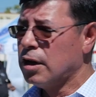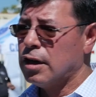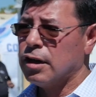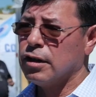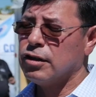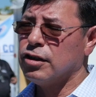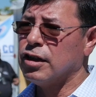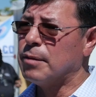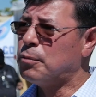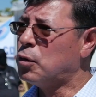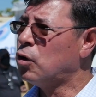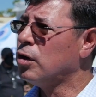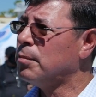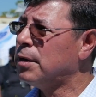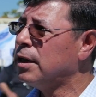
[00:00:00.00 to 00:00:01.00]
The
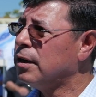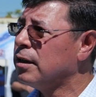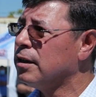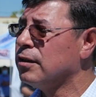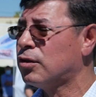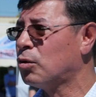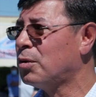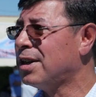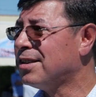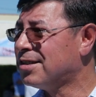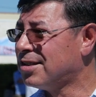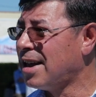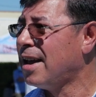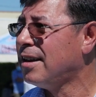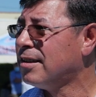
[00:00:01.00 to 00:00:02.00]
appointment is already
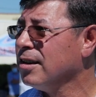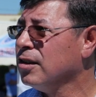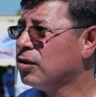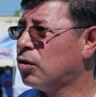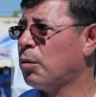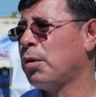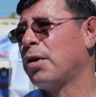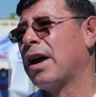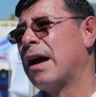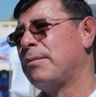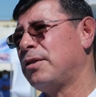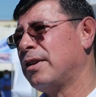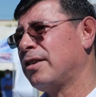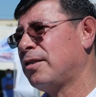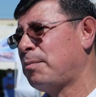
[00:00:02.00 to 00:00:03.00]
set, so we have
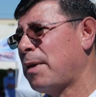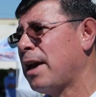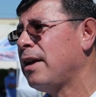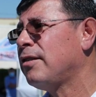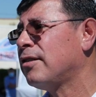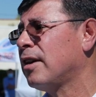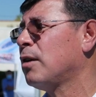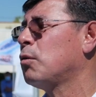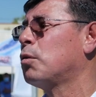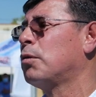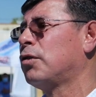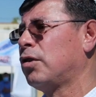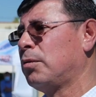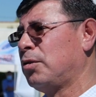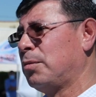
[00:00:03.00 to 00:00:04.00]
the space and we
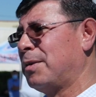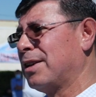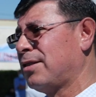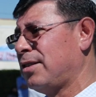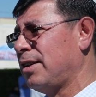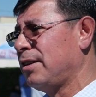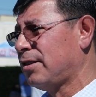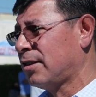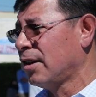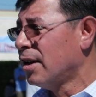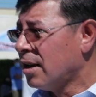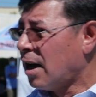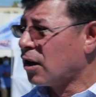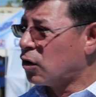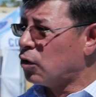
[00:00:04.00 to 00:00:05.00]
reserve the vaccines
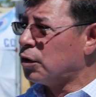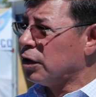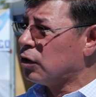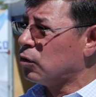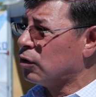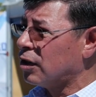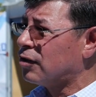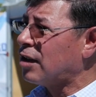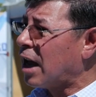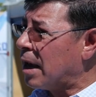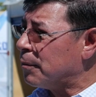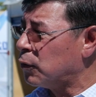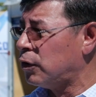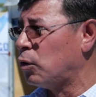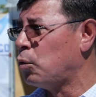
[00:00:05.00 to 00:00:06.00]
according to the
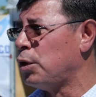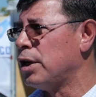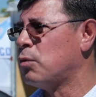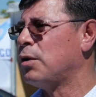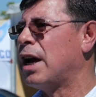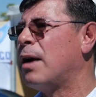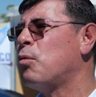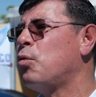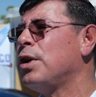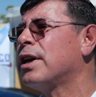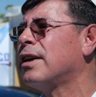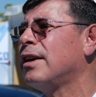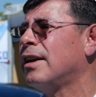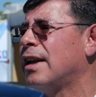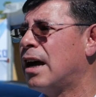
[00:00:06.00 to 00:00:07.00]
time of the week. We have
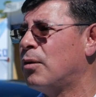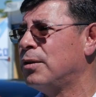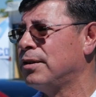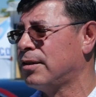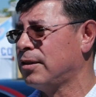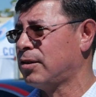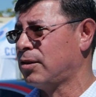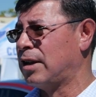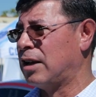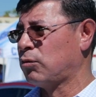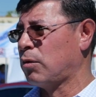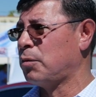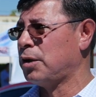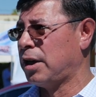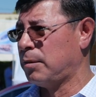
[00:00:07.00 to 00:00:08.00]
weekly allowances, so that's
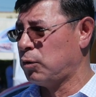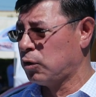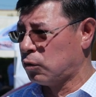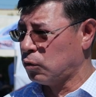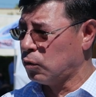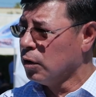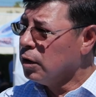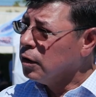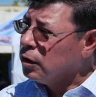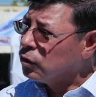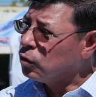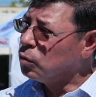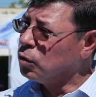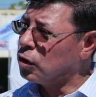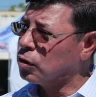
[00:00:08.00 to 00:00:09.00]
what we're able to
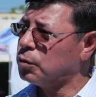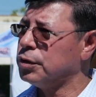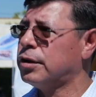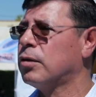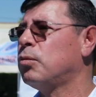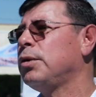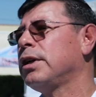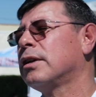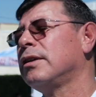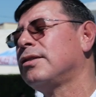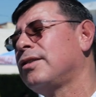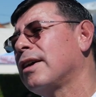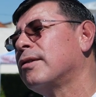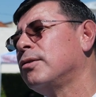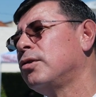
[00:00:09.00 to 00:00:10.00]
work with the weekly
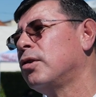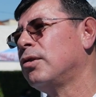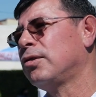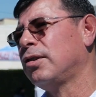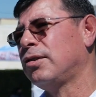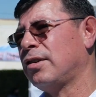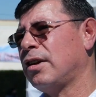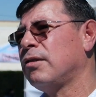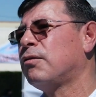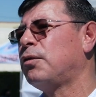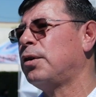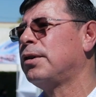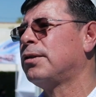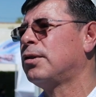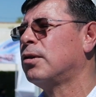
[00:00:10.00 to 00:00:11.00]
second doses and
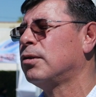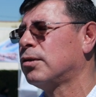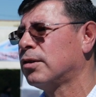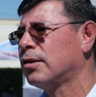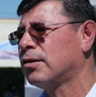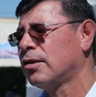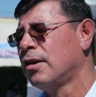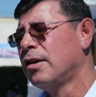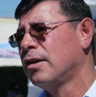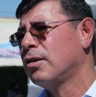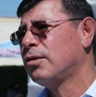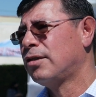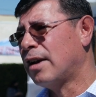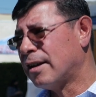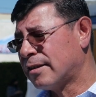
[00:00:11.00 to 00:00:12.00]
first doses.
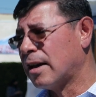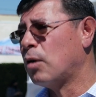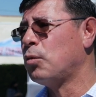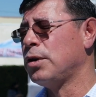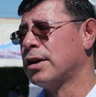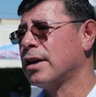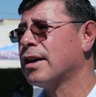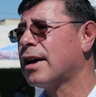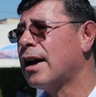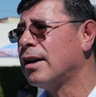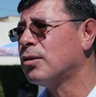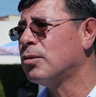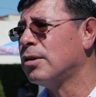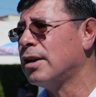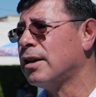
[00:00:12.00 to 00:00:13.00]
That's how we can
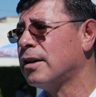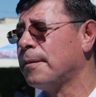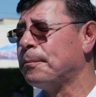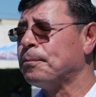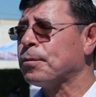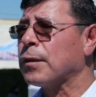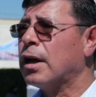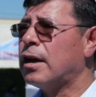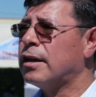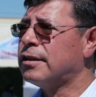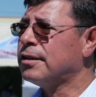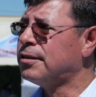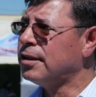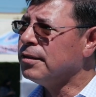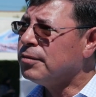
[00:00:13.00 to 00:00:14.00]
calculate it.
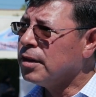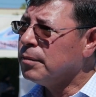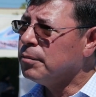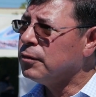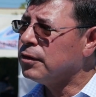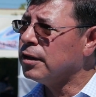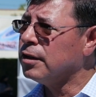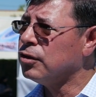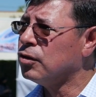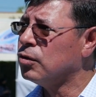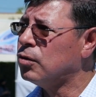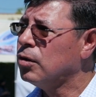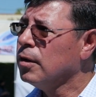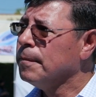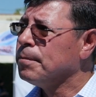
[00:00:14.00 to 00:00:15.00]
The system sends
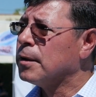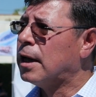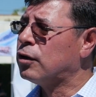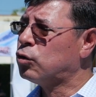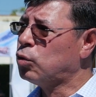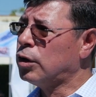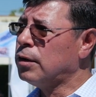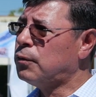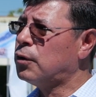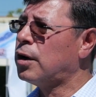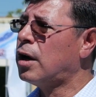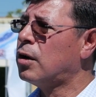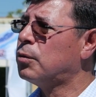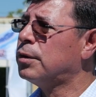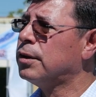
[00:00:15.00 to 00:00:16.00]
you a 24
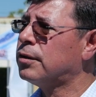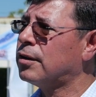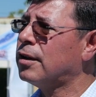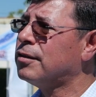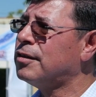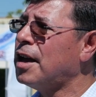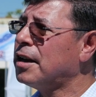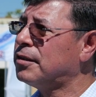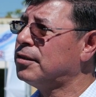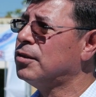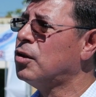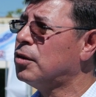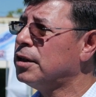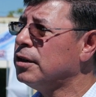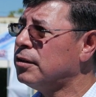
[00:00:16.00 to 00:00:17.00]
hours text
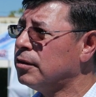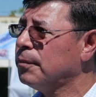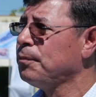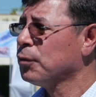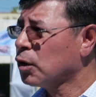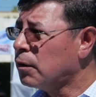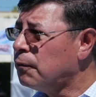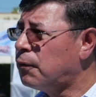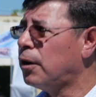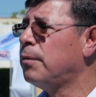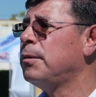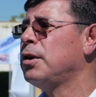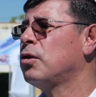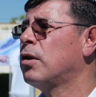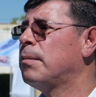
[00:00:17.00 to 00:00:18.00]
notice
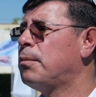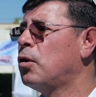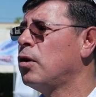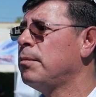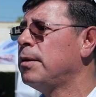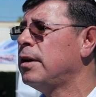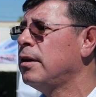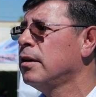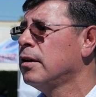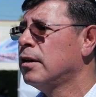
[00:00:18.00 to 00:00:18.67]
confirming your appointment.